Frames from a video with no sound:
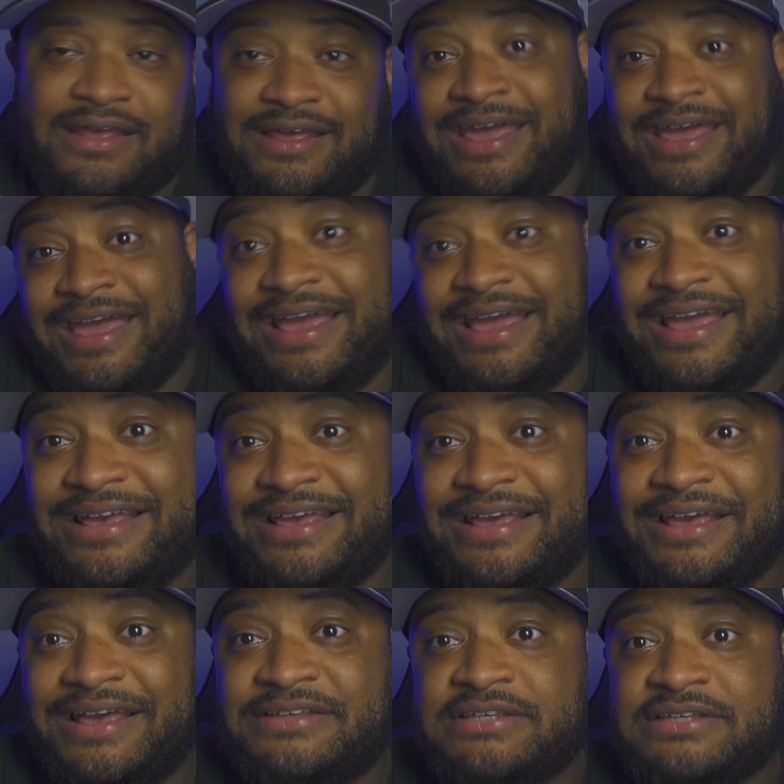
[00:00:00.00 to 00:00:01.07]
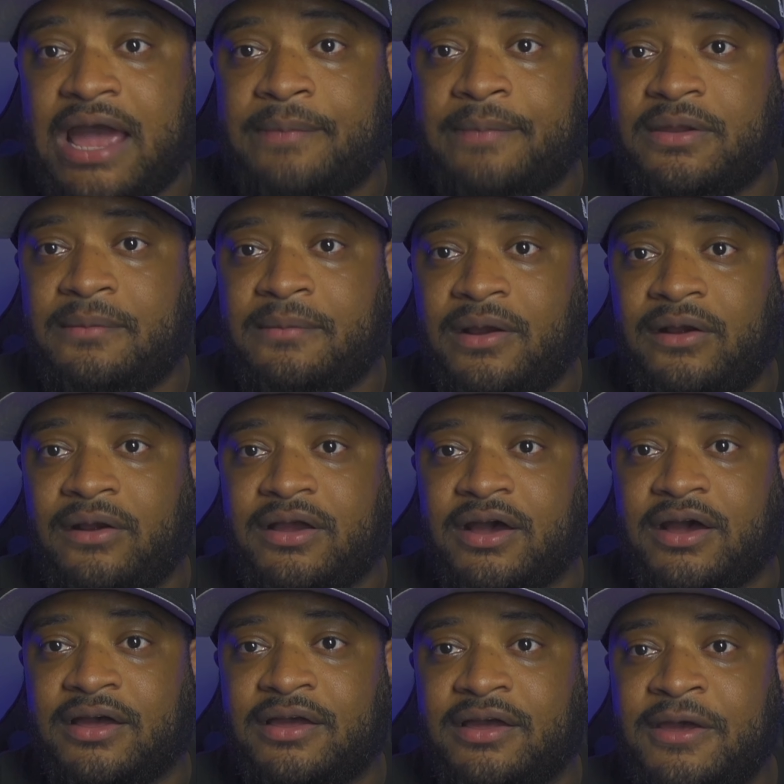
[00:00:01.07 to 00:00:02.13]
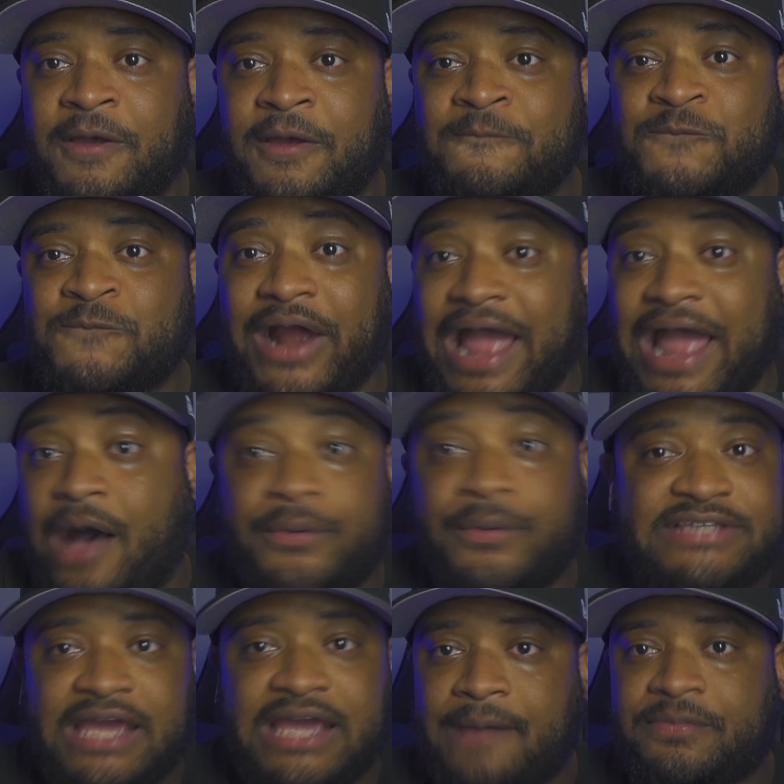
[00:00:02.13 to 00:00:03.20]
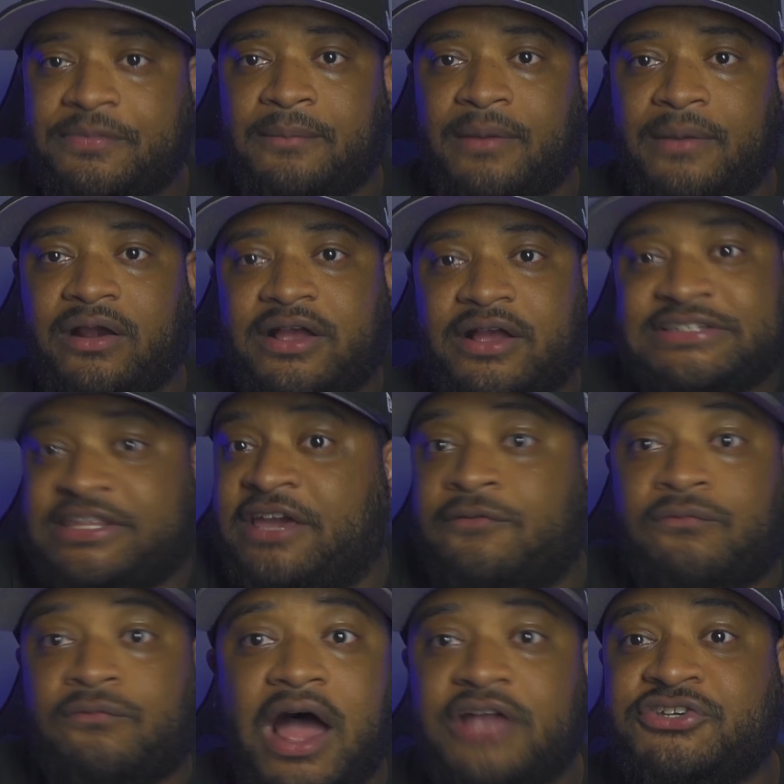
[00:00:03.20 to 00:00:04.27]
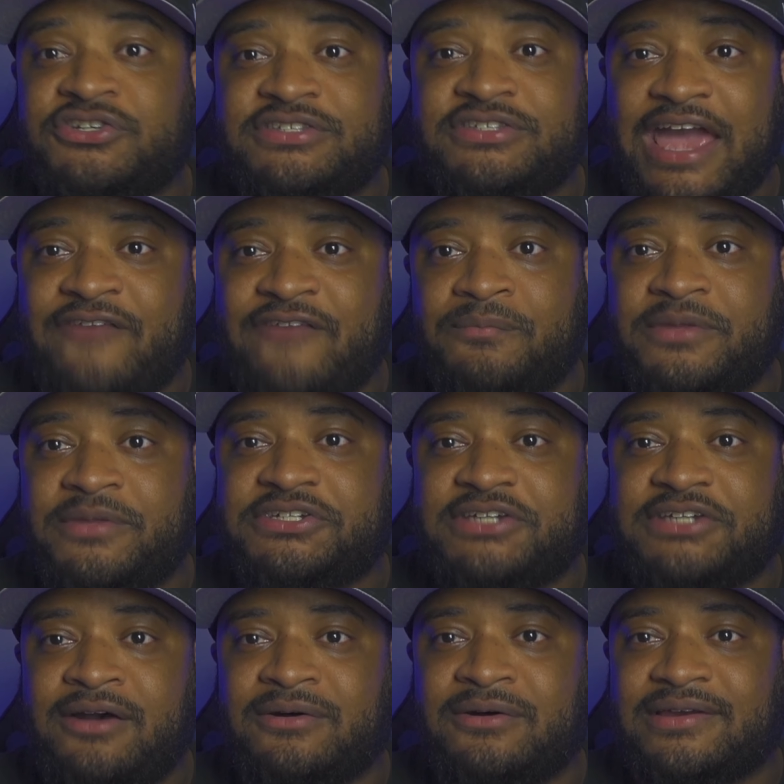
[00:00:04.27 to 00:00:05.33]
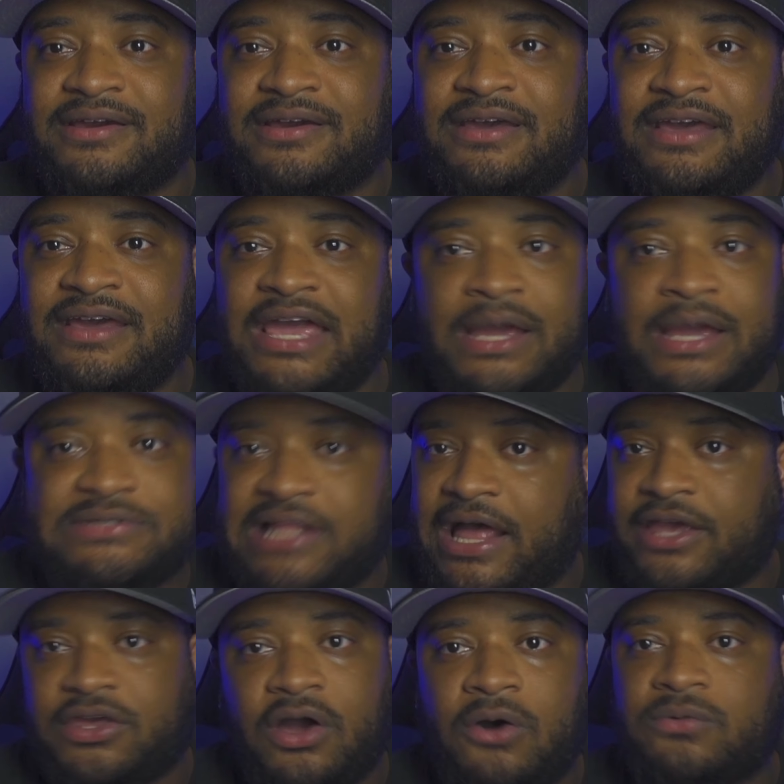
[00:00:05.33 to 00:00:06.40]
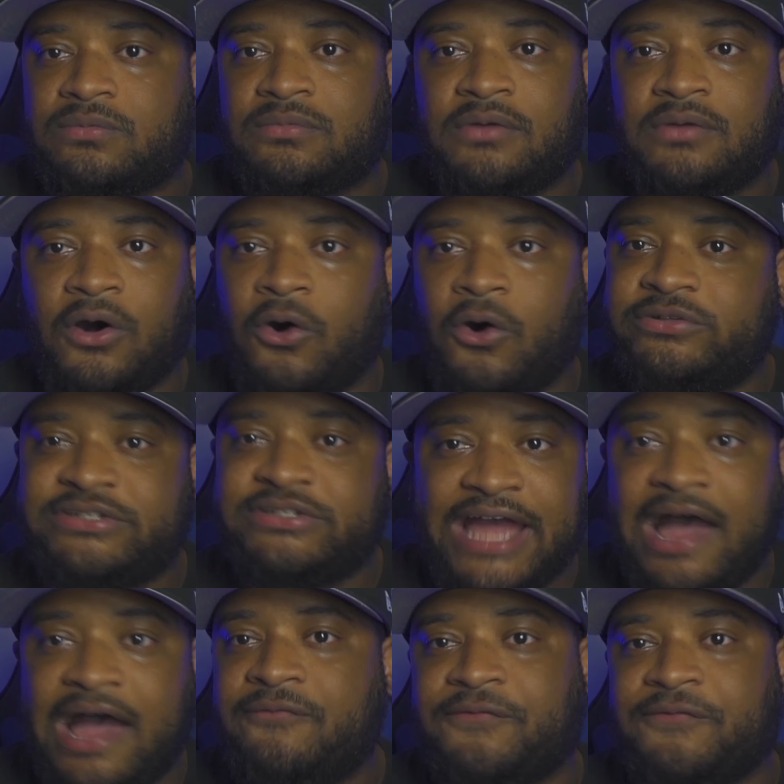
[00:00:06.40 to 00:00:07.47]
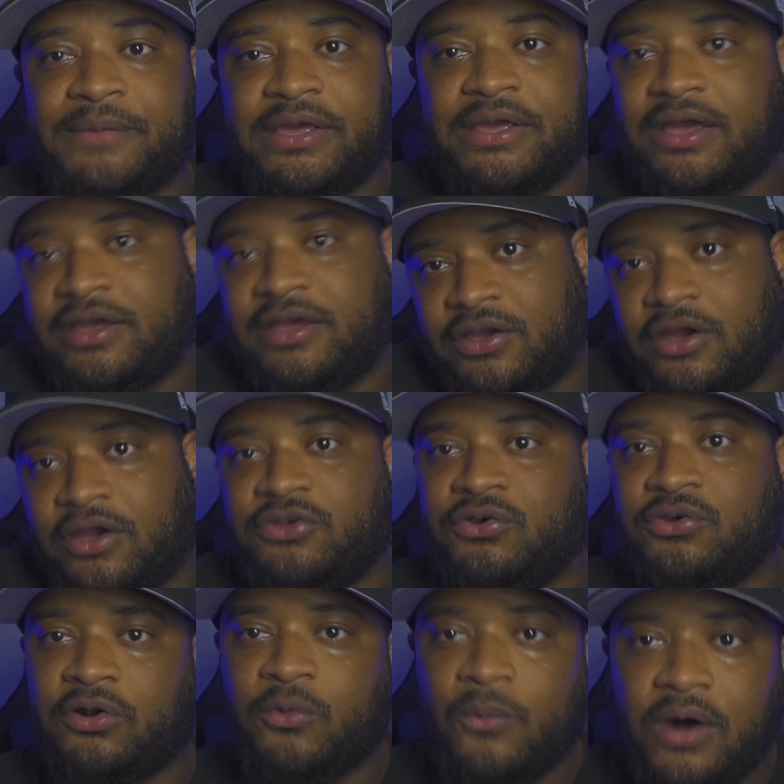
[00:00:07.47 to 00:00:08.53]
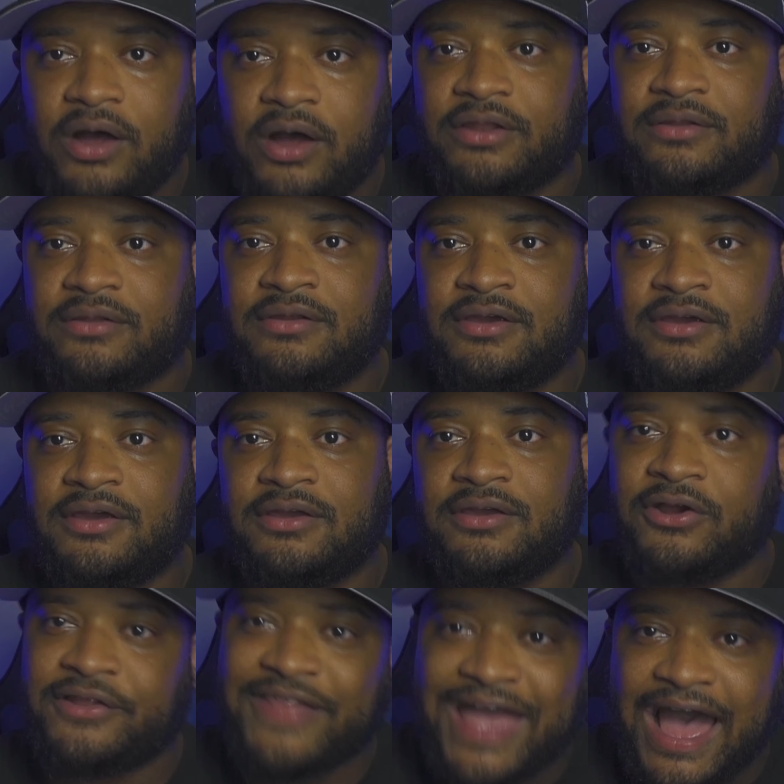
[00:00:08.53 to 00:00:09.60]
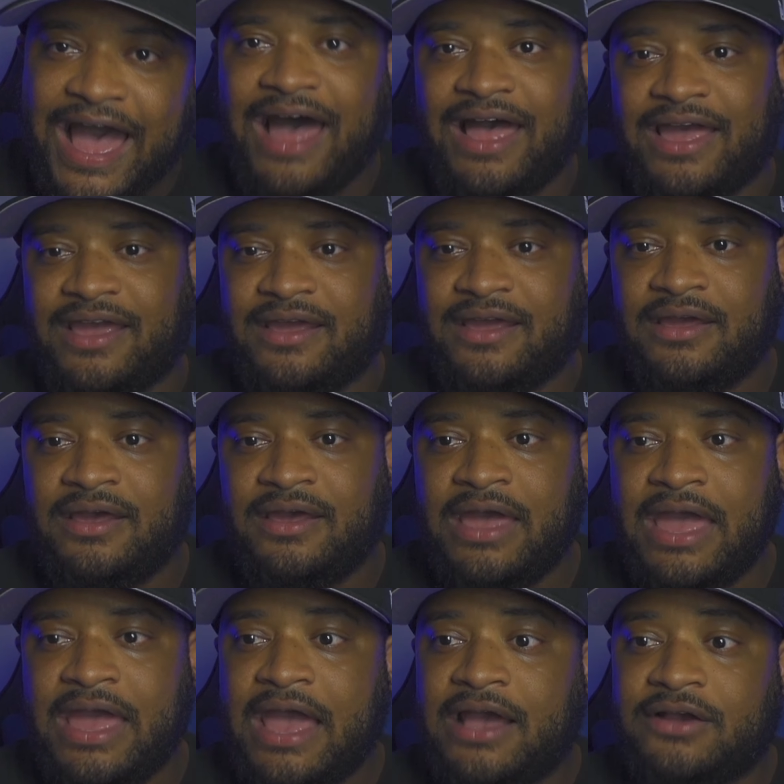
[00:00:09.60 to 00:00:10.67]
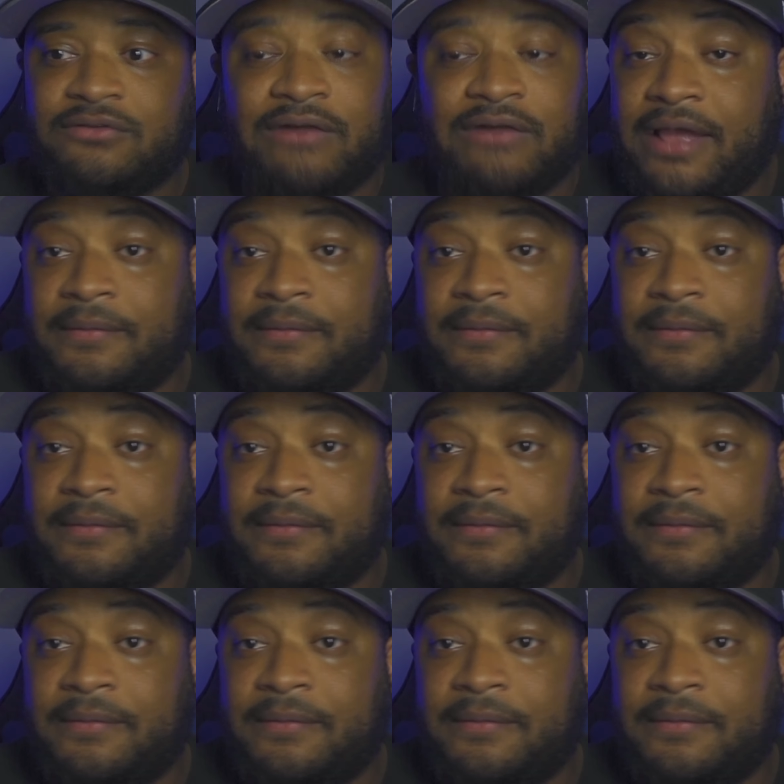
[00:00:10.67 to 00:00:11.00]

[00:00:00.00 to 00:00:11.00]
He's Captain America. Right? How is he Captain America? Steve Rogers gave him the shield. He was like, yo, hold it down for me. You're the one. You're the guy. Right?